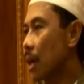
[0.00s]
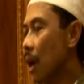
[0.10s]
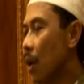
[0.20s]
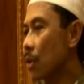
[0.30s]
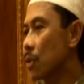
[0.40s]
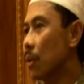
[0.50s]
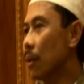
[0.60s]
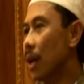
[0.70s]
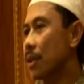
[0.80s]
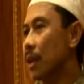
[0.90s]
how
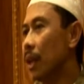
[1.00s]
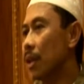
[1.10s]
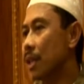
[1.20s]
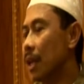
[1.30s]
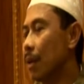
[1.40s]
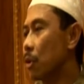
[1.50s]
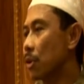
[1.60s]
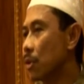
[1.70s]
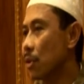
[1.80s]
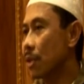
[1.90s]
Rasulullah sallallahu alayhi
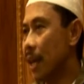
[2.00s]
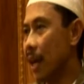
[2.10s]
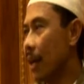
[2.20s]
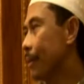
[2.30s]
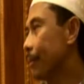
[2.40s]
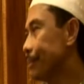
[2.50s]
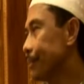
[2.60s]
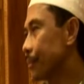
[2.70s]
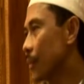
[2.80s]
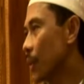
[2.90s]
was so sad
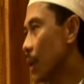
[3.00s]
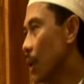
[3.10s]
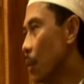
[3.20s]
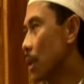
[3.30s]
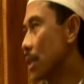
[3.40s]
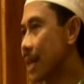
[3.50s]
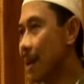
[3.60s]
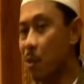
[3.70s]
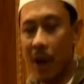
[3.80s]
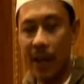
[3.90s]
when
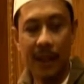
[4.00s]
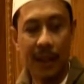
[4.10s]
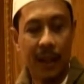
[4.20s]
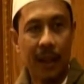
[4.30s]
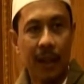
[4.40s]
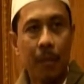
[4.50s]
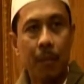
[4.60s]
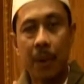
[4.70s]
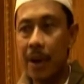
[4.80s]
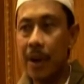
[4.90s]
someone
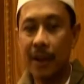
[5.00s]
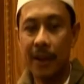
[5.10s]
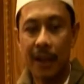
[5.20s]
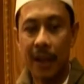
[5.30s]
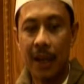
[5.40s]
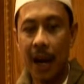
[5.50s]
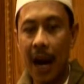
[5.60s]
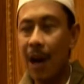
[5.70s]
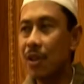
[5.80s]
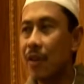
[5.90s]
burned a
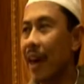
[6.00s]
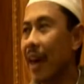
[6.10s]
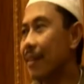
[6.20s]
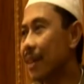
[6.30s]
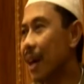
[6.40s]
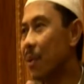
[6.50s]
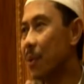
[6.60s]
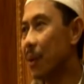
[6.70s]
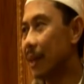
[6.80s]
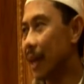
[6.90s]
house of ants. How you
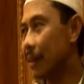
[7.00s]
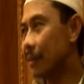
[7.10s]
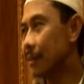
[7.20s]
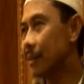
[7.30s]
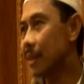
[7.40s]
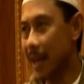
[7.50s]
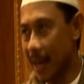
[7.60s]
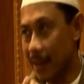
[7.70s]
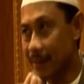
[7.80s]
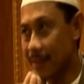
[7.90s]
call that? There's an
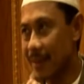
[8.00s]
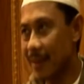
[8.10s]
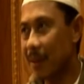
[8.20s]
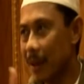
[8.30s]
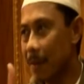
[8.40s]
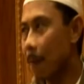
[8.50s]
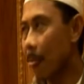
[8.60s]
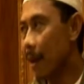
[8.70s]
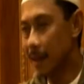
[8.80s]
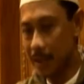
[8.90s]
ant, right?
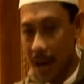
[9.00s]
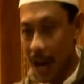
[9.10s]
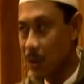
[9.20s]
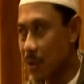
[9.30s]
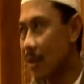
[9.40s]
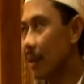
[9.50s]
There's a house.